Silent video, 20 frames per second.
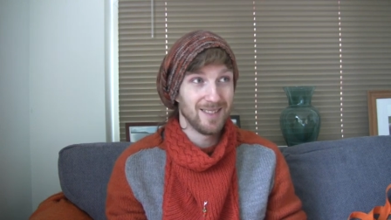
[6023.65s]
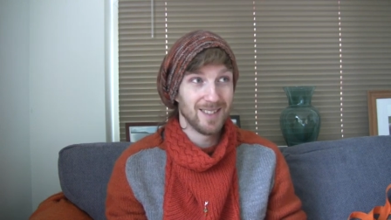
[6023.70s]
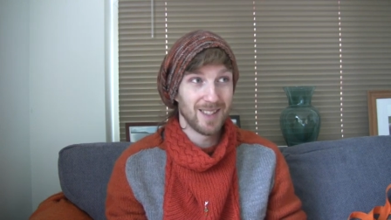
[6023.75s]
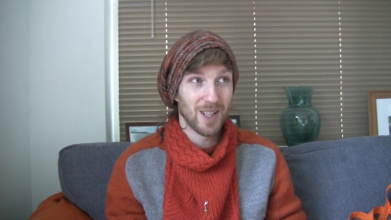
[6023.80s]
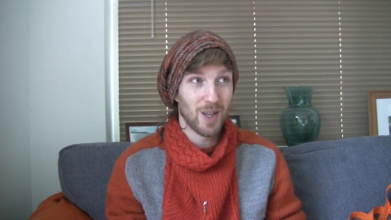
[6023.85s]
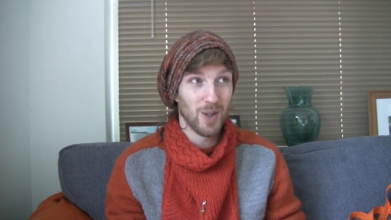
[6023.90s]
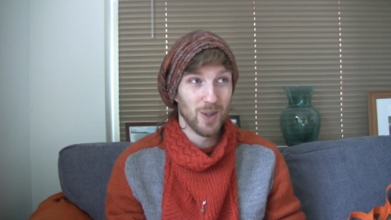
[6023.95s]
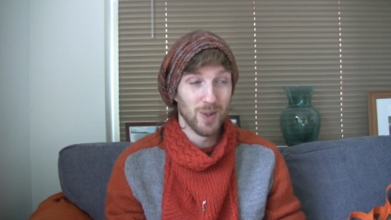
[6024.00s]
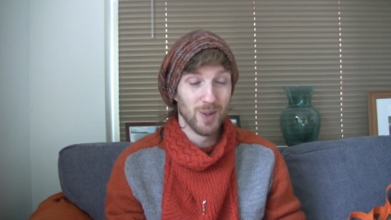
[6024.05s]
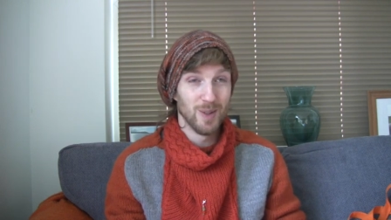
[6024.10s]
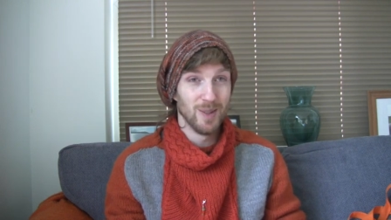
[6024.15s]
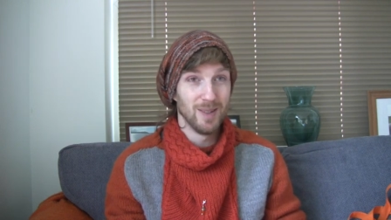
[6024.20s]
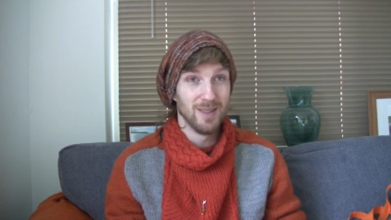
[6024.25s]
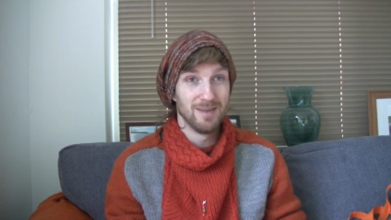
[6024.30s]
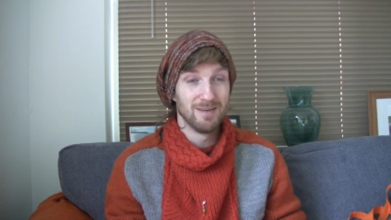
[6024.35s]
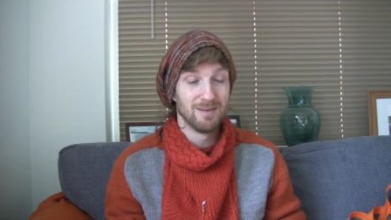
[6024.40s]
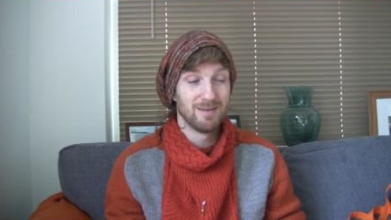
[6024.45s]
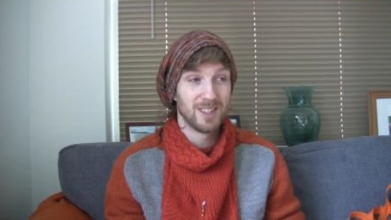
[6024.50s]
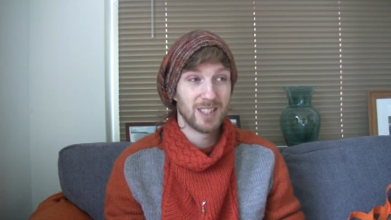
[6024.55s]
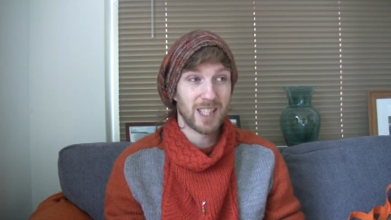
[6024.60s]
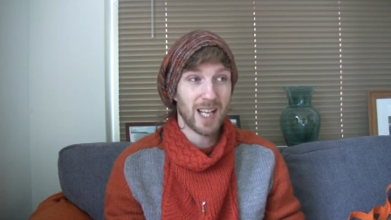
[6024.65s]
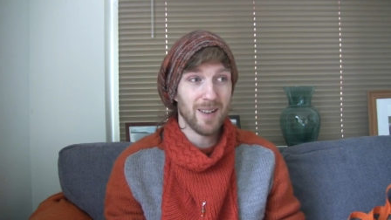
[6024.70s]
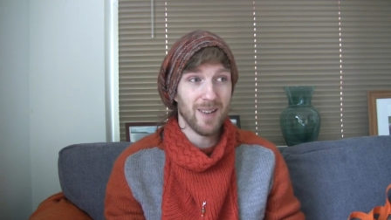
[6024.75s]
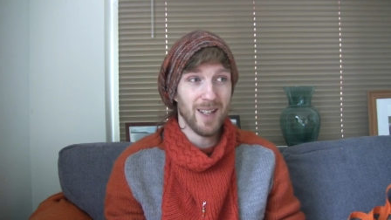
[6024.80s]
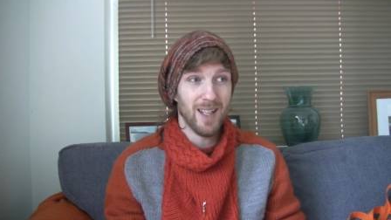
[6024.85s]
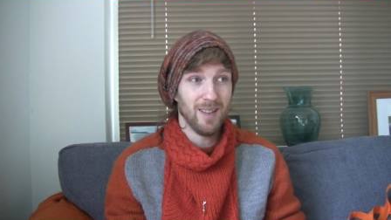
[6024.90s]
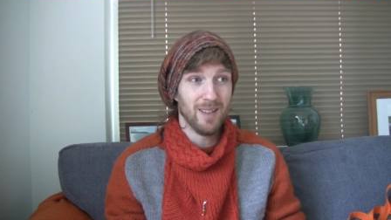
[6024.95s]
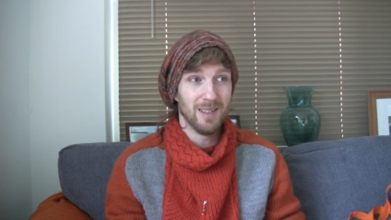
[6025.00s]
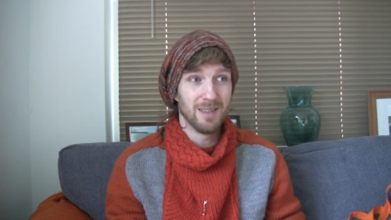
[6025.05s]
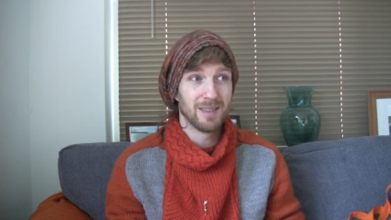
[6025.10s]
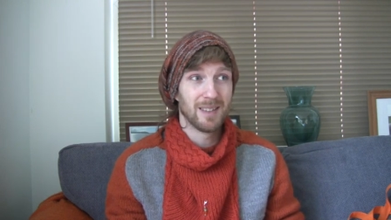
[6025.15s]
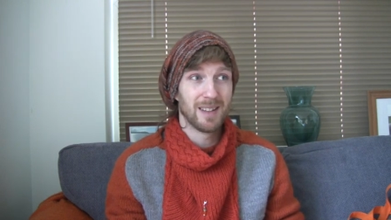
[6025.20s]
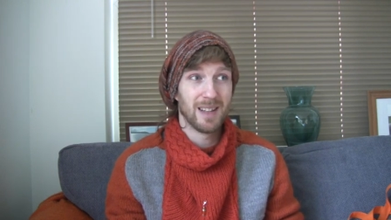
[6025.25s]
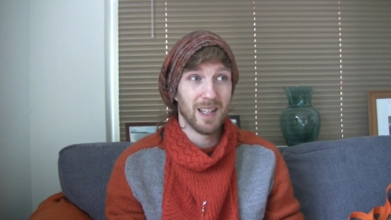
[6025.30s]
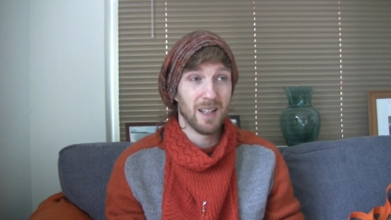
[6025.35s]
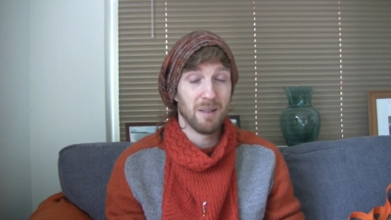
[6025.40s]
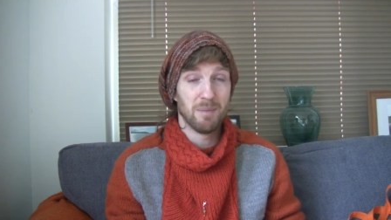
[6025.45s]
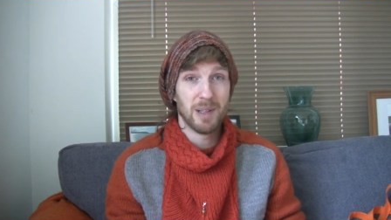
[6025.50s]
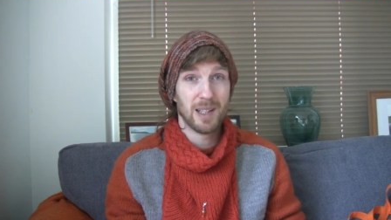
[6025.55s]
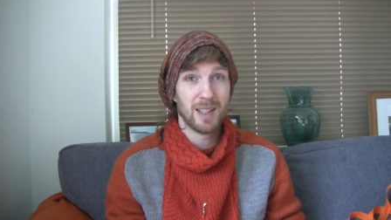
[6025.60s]
the whole shout out
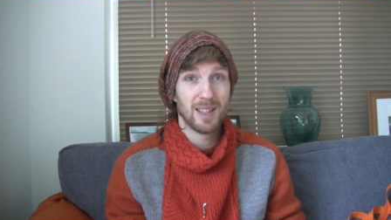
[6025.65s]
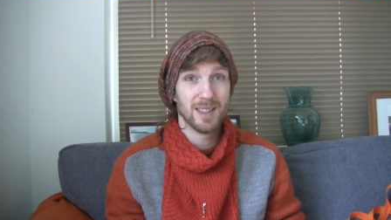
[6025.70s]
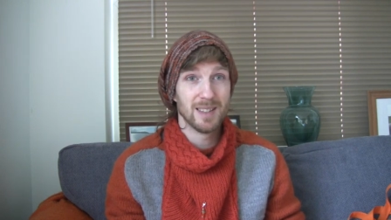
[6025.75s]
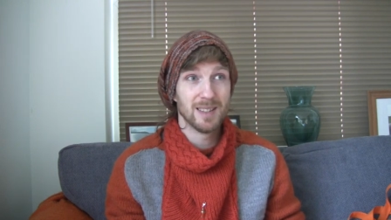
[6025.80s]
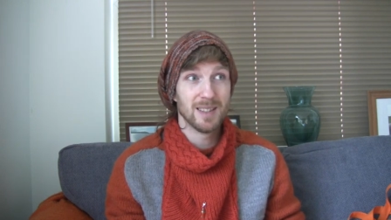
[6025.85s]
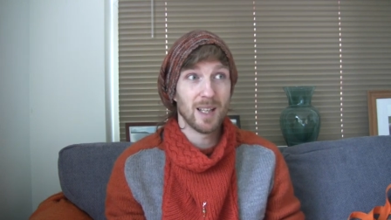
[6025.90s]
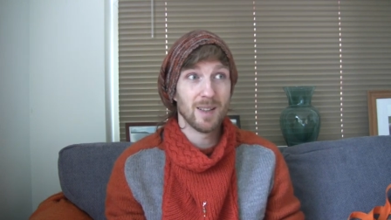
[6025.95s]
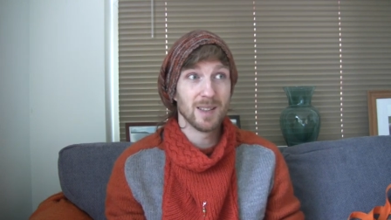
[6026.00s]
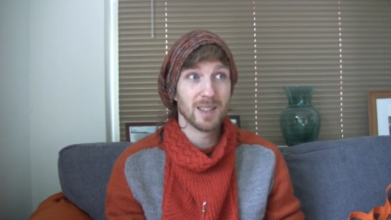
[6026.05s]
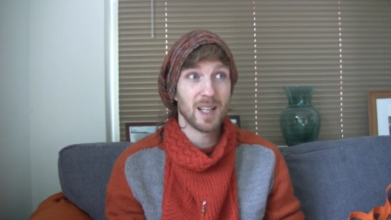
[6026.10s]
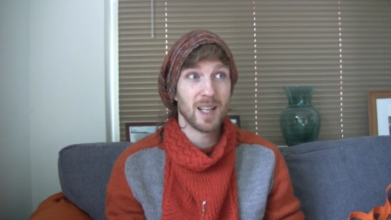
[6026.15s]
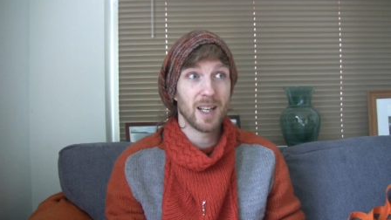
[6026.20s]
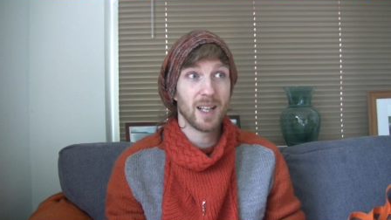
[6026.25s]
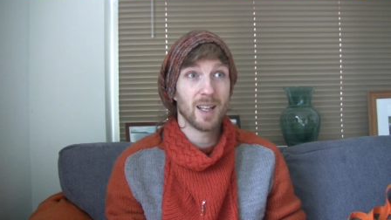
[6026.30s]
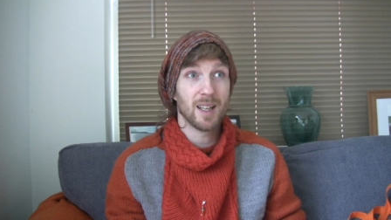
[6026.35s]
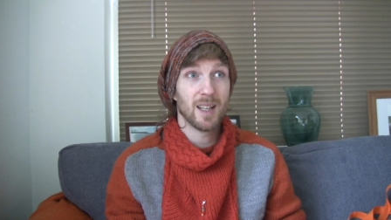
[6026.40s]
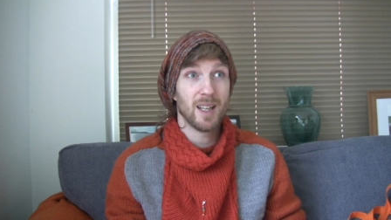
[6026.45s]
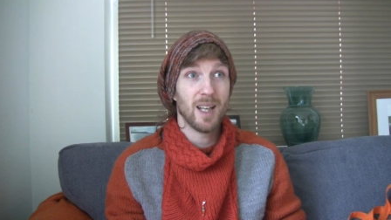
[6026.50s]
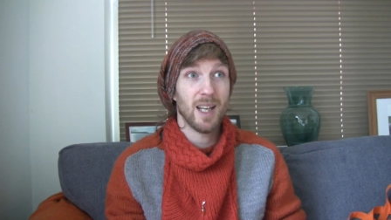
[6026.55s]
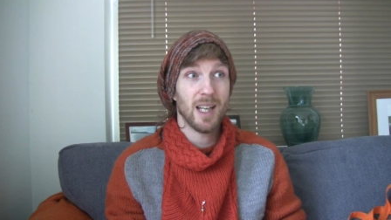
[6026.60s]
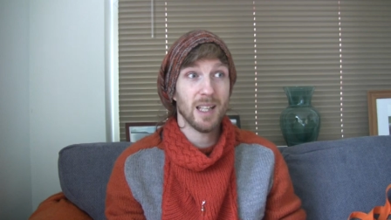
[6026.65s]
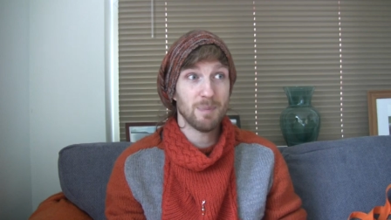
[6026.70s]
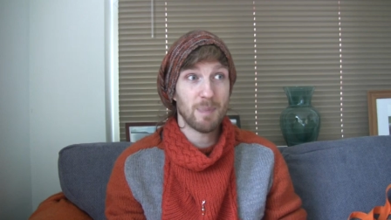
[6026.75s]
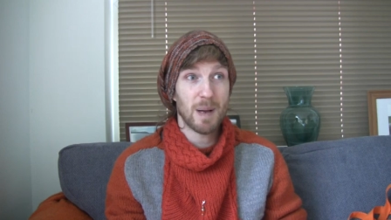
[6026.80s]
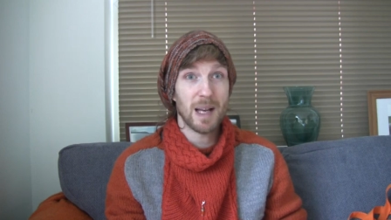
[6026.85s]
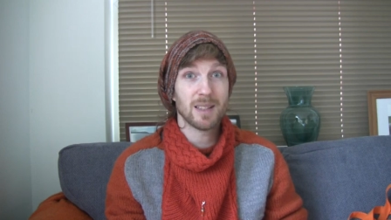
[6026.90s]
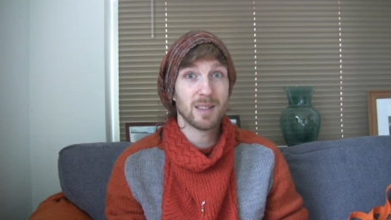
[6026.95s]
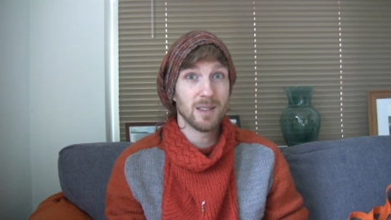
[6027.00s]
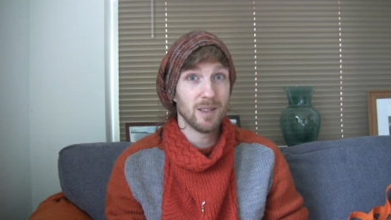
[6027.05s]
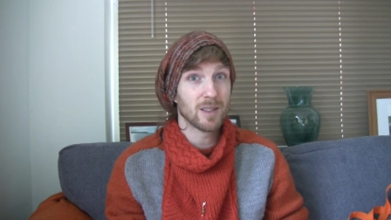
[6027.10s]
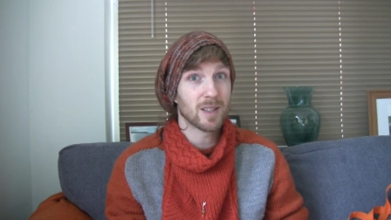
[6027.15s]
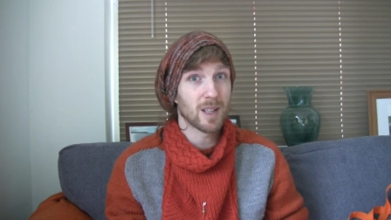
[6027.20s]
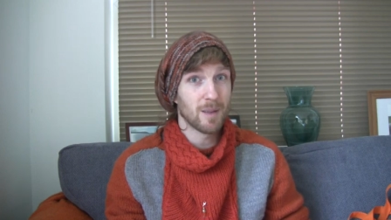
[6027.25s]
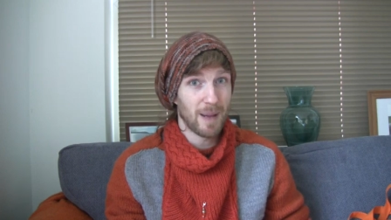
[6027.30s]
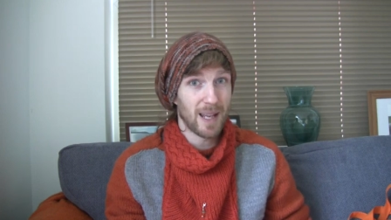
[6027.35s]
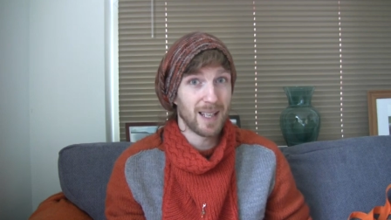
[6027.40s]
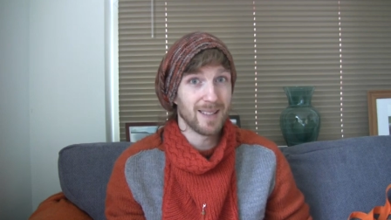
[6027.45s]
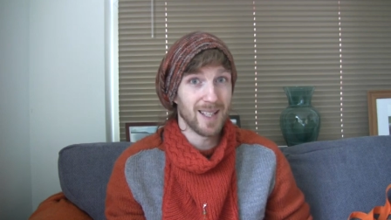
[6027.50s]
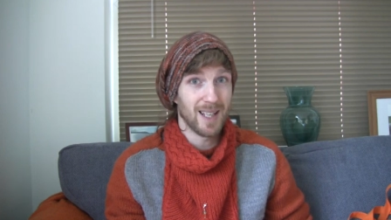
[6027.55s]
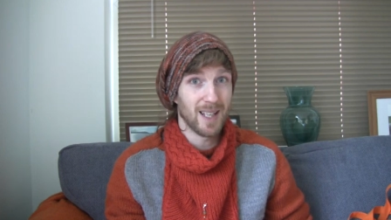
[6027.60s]
thing, because I was like, his bags looked
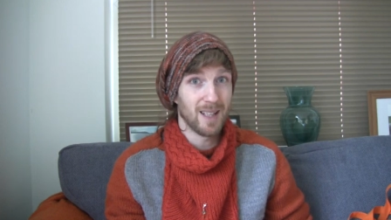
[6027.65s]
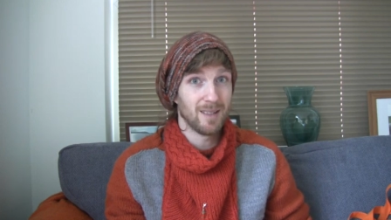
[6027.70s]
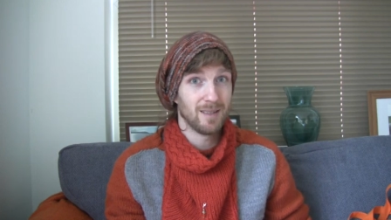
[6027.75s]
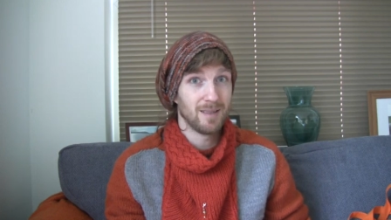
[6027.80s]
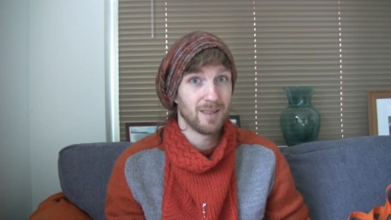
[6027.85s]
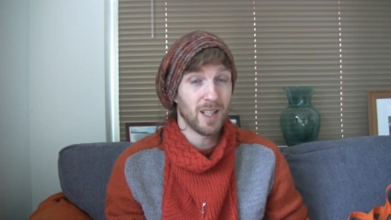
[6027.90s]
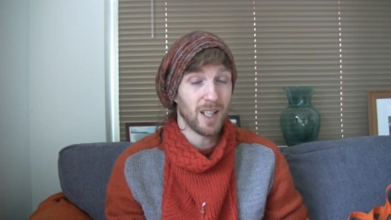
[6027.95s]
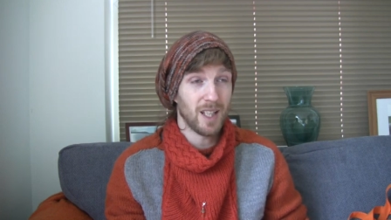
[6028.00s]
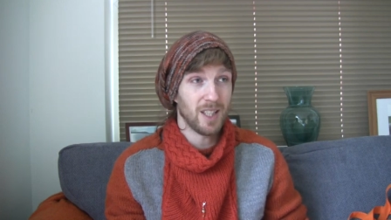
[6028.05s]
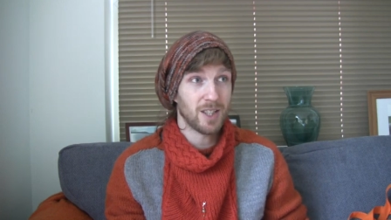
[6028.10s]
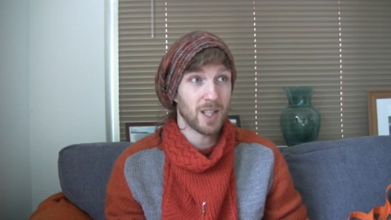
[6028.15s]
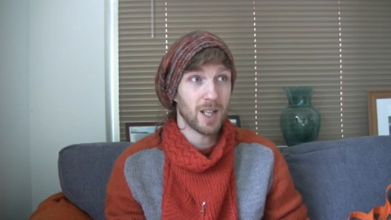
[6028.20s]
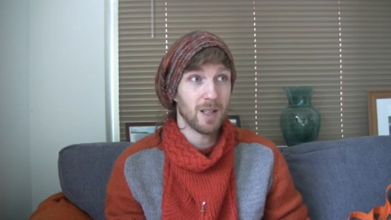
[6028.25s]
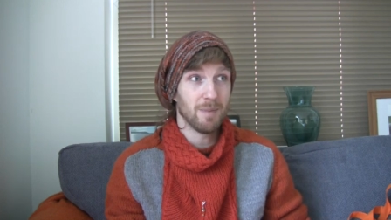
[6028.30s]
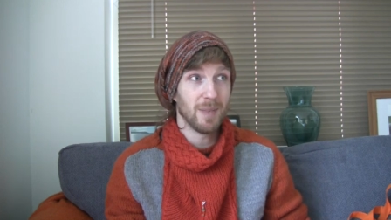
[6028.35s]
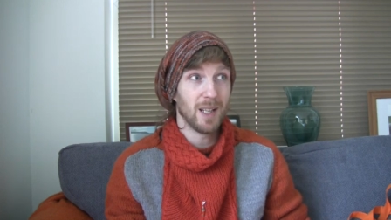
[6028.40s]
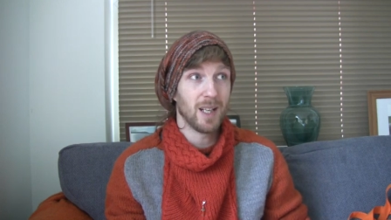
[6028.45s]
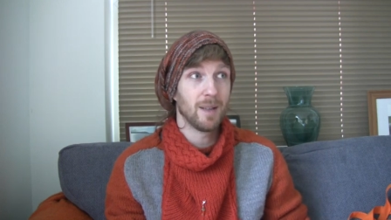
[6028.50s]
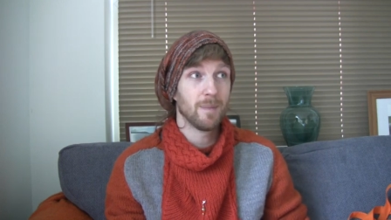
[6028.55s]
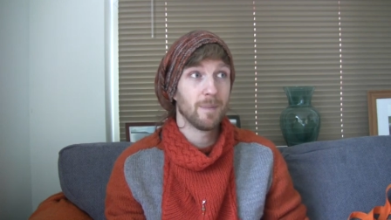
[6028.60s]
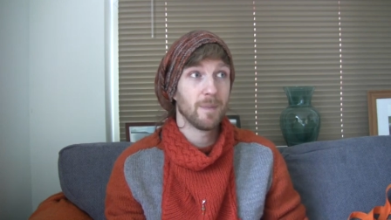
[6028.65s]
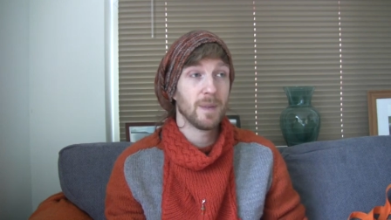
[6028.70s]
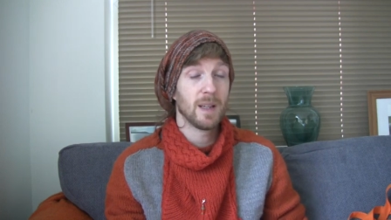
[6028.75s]
amazing that he showed me.